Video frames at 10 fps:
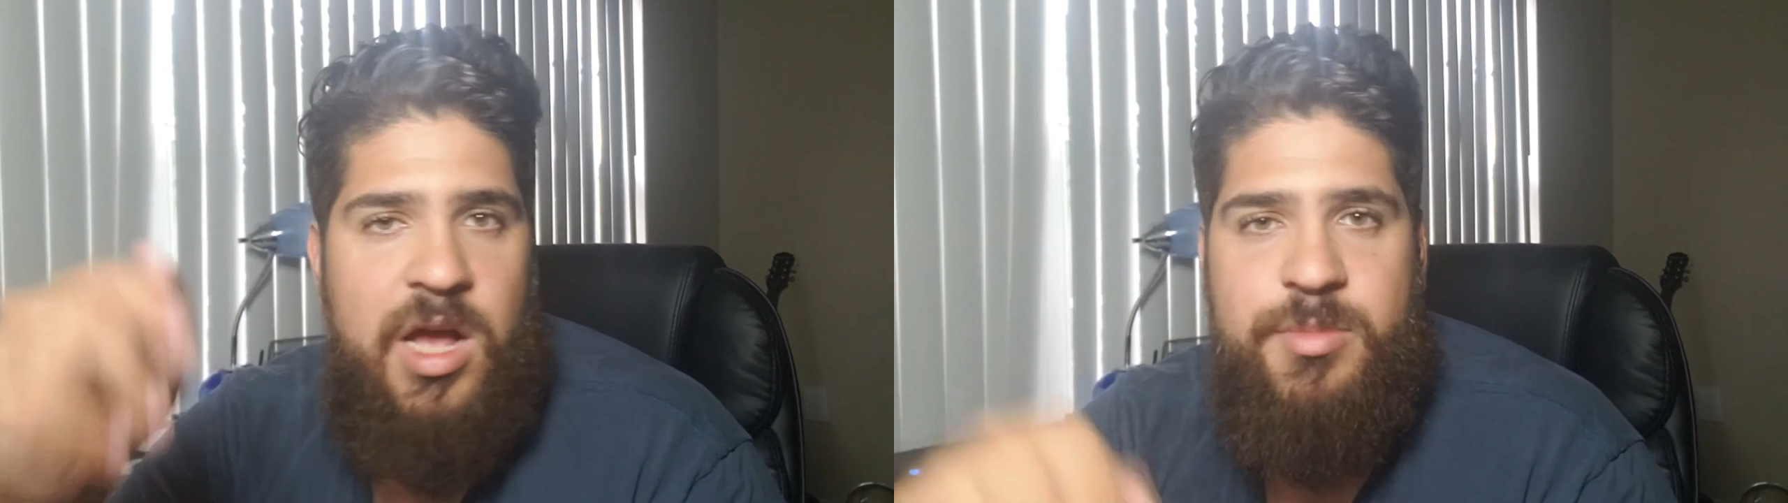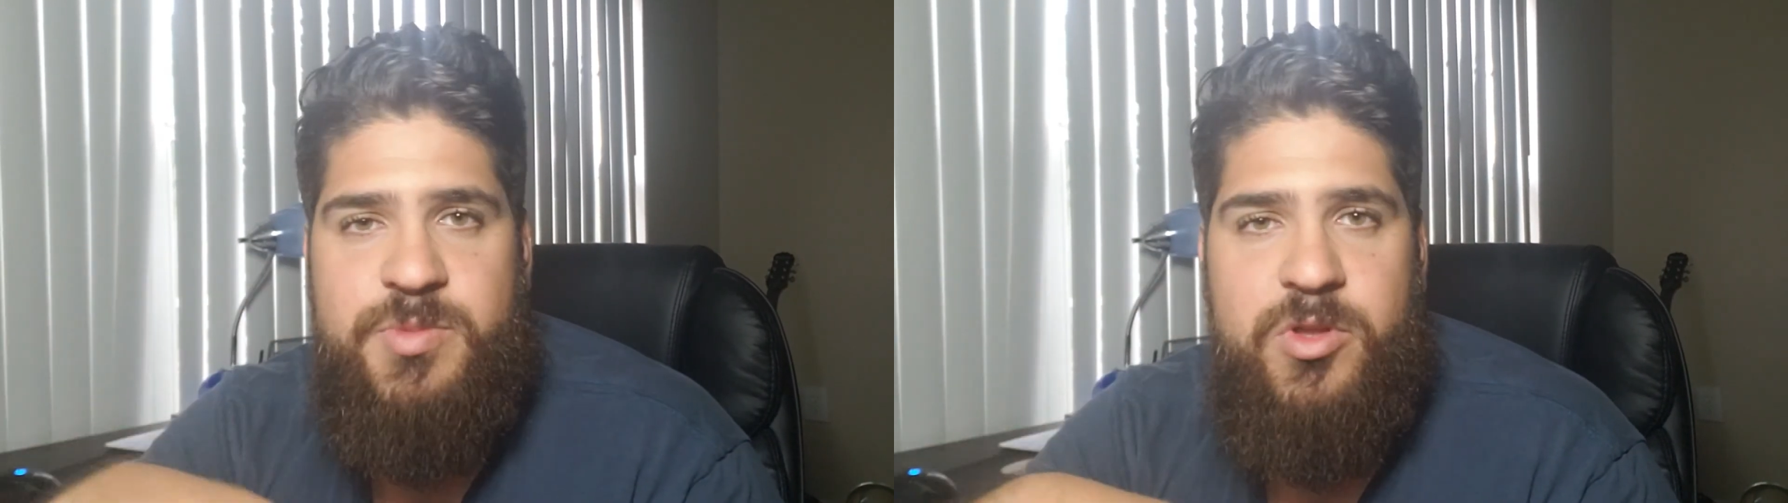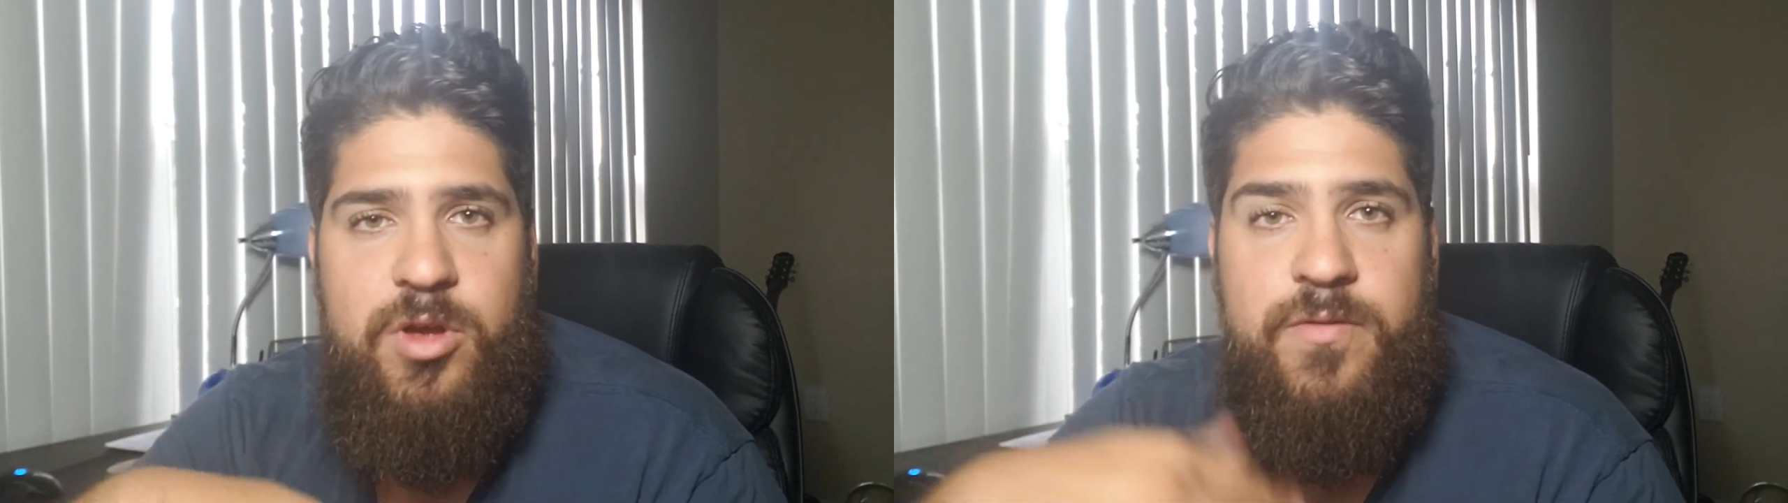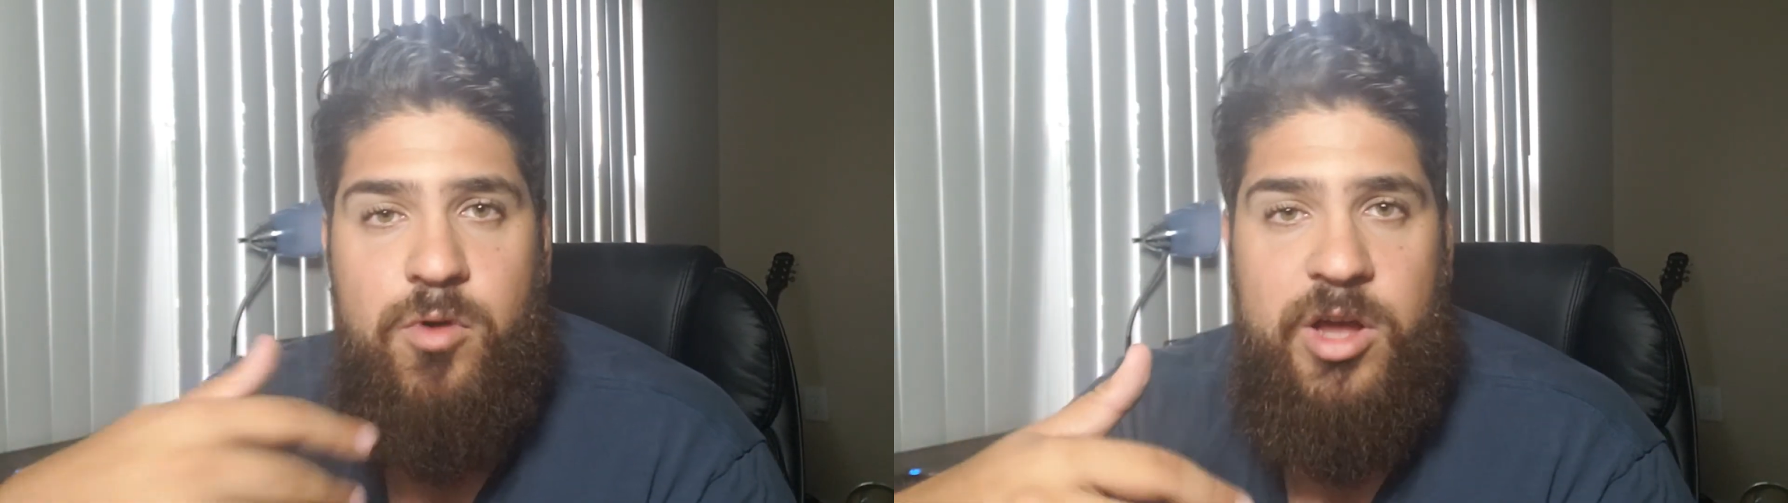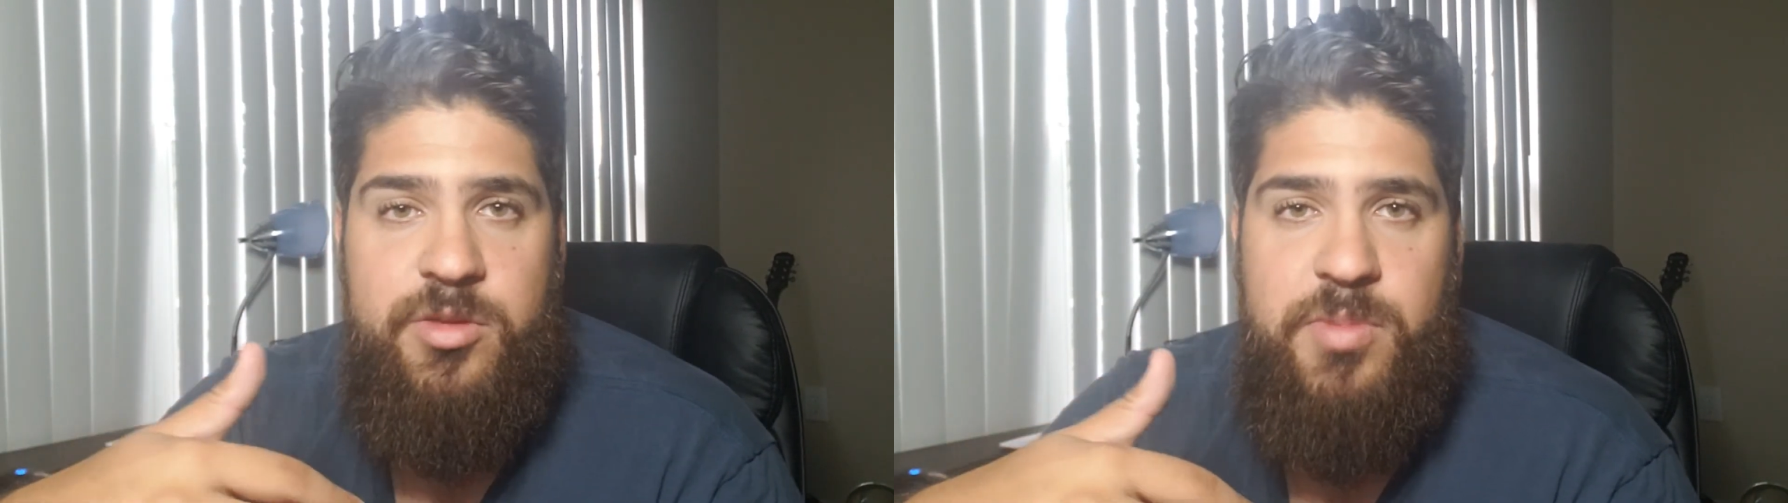comments below
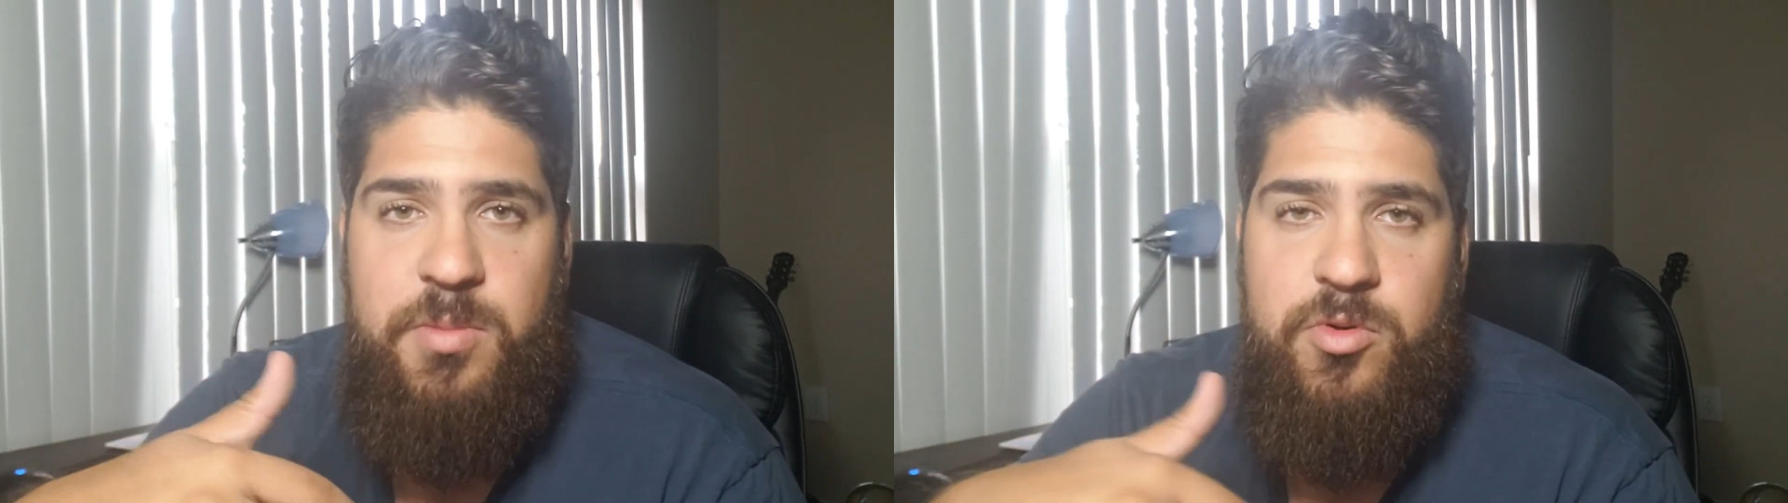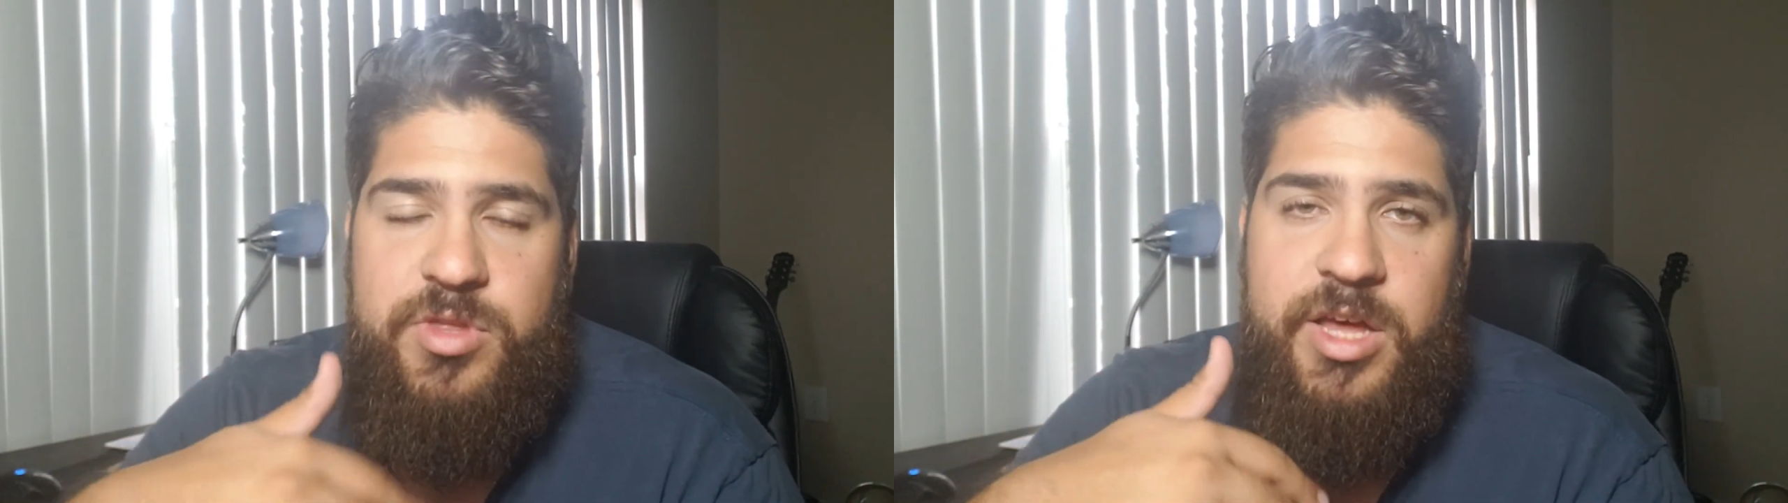for other people